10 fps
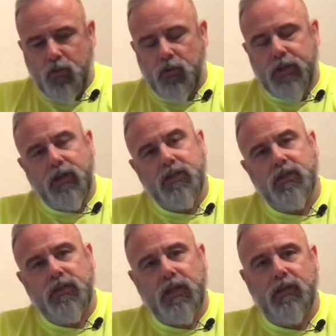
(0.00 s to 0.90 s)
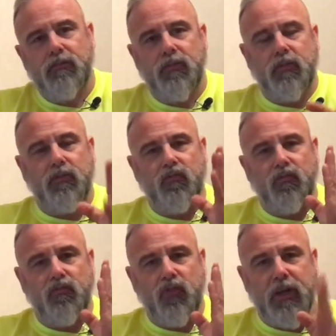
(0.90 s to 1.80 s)
Then I
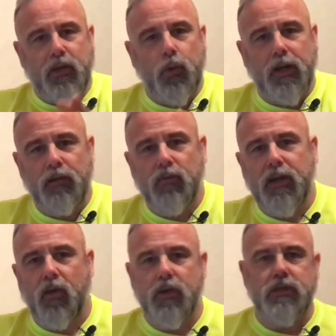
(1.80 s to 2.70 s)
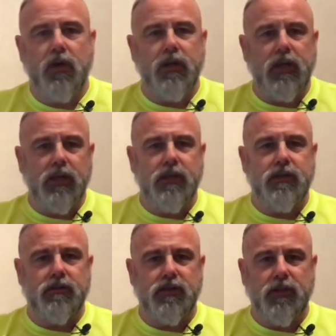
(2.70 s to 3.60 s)
really quickly realised that I needed
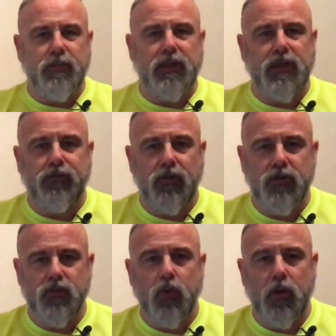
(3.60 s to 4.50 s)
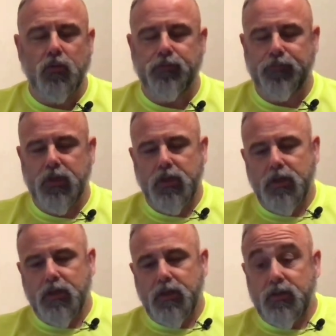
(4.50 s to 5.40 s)
something different as well.
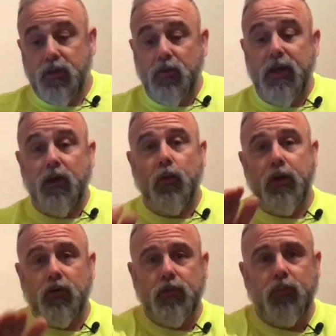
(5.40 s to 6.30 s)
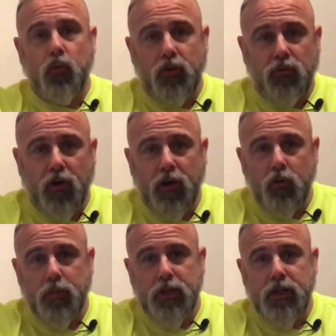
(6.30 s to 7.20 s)
So then I went on and bought the
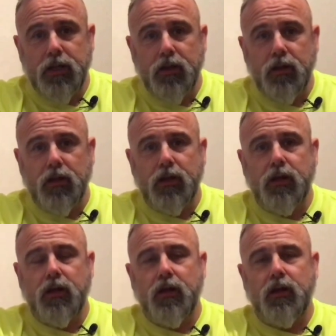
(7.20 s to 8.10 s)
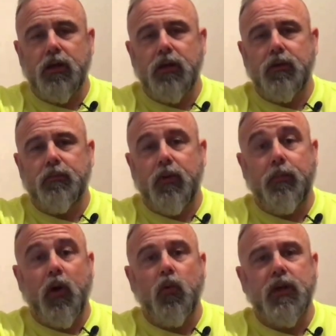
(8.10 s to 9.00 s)
Ryobi
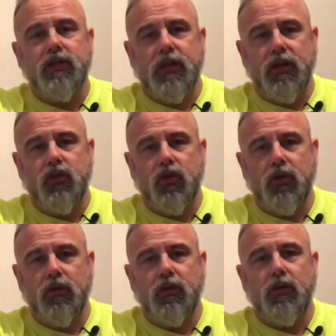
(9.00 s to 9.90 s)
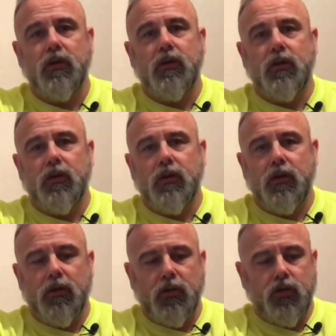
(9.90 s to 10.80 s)
pole extension
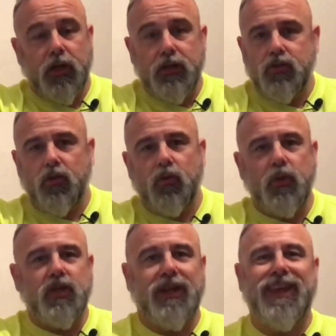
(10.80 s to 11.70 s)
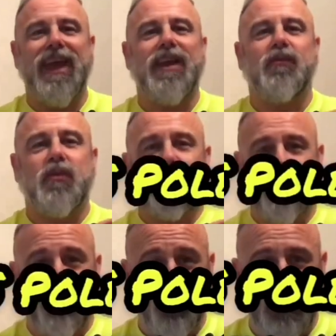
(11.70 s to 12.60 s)
chainsaw, which again was
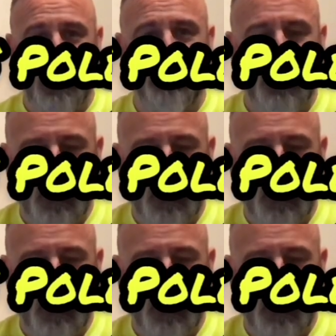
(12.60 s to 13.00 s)
brilliant.